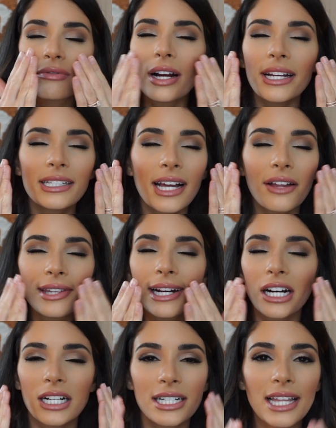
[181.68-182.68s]
right down
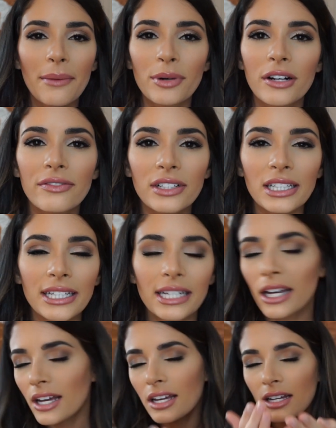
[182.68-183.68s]
there onto that
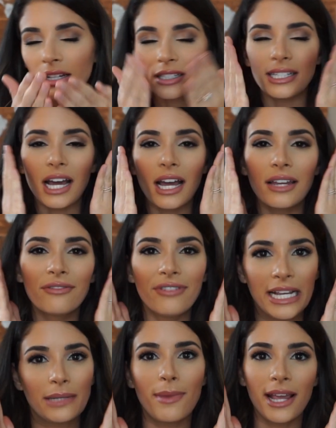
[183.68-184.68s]
perfectly done
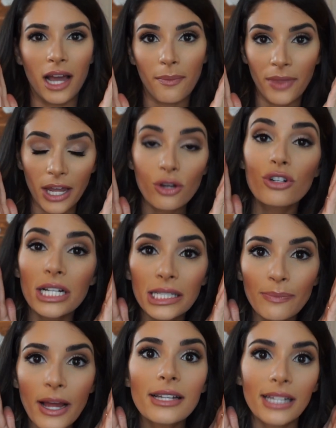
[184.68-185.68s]
face makeup that you
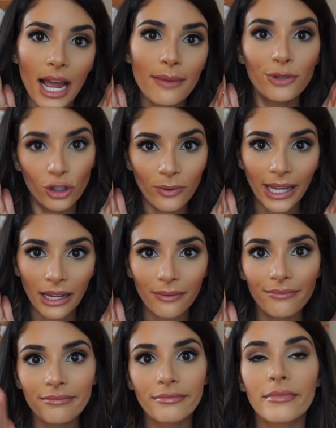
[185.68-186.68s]
just spent time doing.
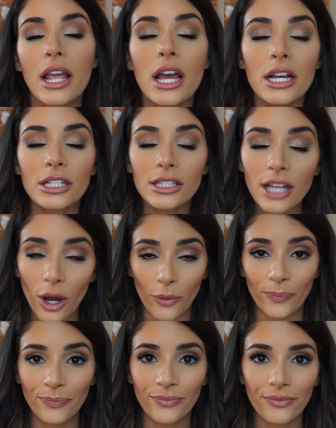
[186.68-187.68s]
So,
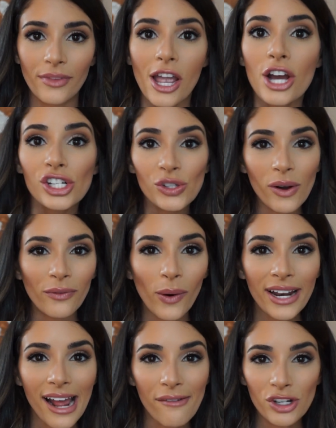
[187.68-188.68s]
to
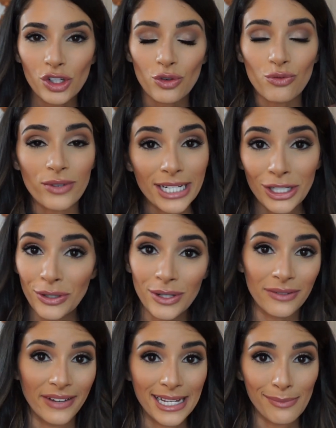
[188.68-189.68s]
avoid having to redo
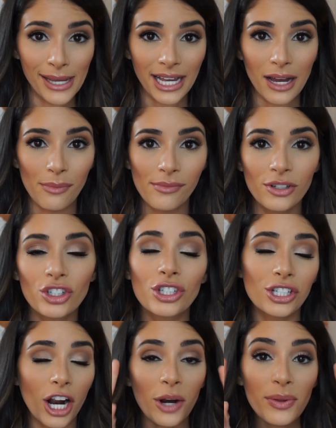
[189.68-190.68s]
your face makeup,
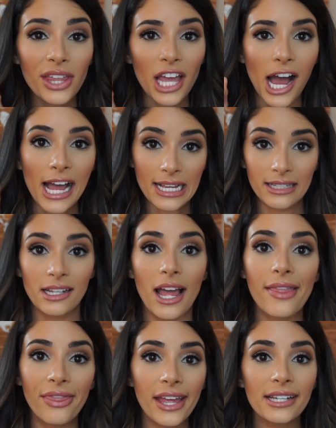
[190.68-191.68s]
start with the eyes
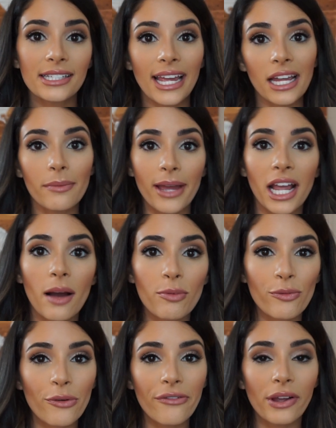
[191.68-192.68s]
and then take a makeup
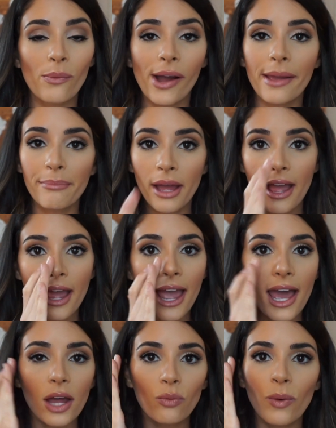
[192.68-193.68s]
removing wipe
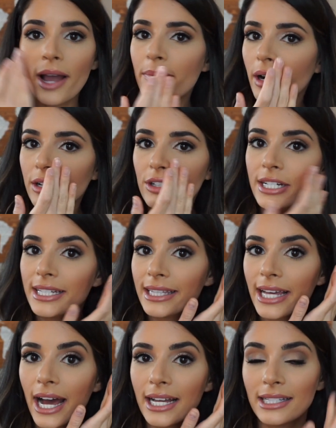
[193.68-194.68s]
and wipe underneath
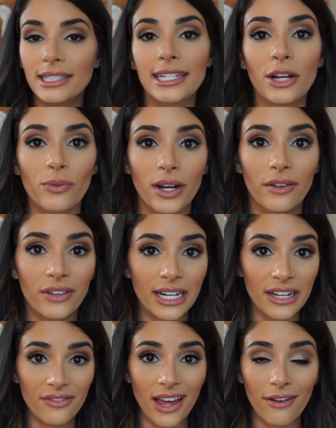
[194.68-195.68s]
the eyes to get rid of
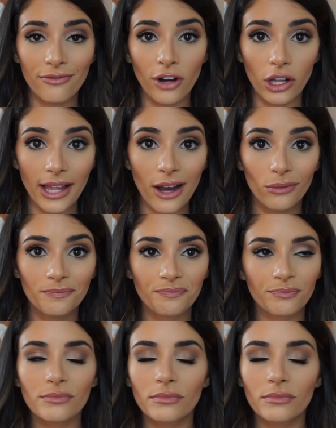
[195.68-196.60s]
any of that fallout.